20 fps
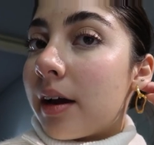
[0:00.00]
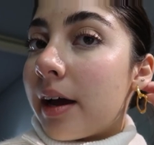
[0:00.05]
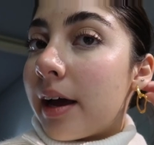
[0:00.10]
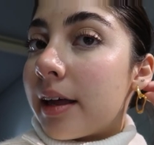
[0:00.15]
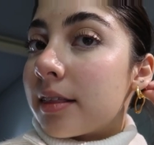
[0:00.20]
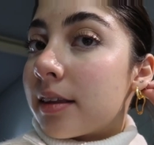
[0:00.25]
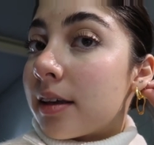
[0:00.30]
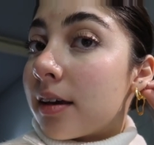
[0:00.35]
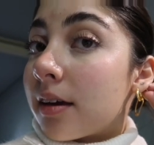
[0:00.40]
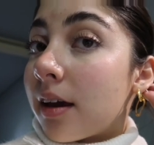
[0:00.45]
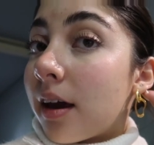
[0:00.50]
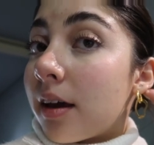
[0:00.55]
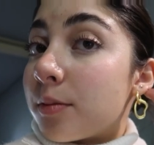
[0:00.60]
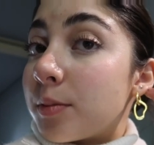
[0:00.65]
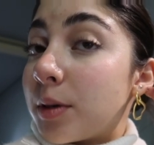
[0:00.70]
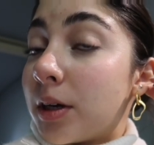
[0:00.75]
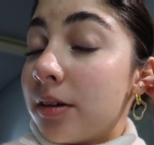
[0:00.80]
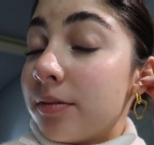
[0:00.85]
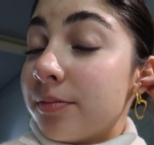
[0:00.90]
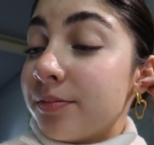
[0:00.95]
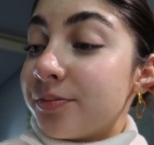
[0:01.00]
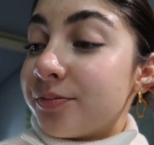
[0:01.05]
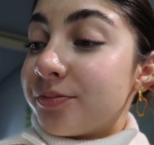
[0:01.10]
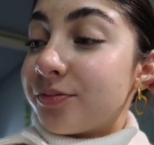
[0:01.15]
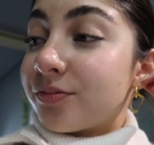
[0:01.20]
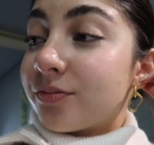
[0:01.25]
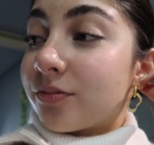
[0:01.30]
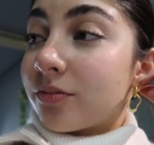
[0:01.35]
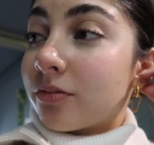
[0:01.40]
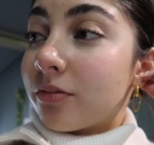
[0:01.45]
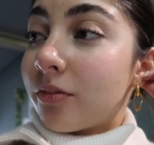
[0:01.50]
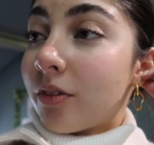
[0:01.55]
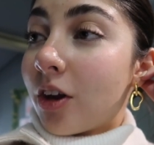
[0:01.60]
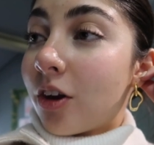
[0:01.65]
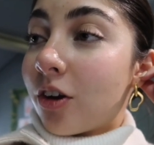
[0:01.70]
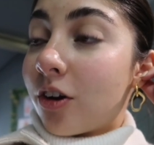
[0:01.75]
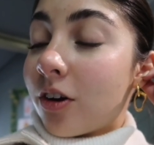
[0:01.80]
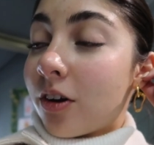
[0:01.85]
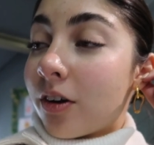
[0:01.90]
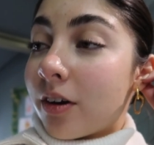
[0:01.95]
At the academy,
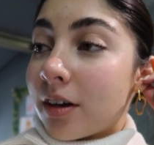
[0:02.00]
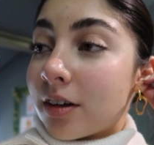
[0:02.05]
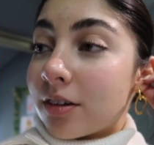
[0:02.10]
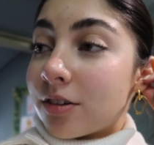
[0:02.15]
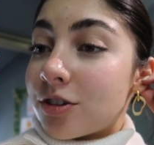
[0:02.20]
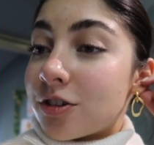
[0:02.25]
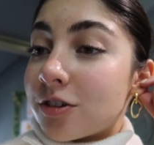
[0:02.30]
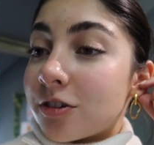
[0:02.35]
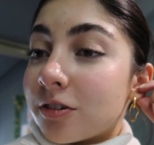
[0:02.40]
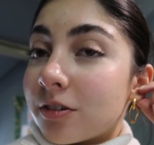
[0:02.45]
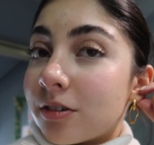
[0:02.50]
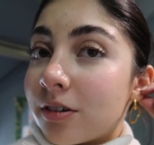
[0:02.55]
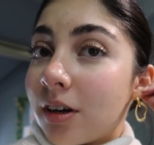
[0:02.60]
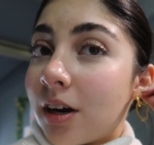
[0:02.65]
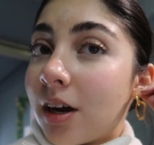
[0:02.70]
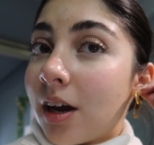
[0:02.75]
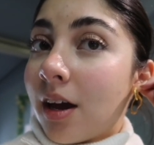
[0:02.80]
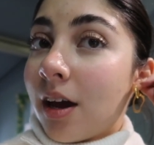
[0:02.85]
going to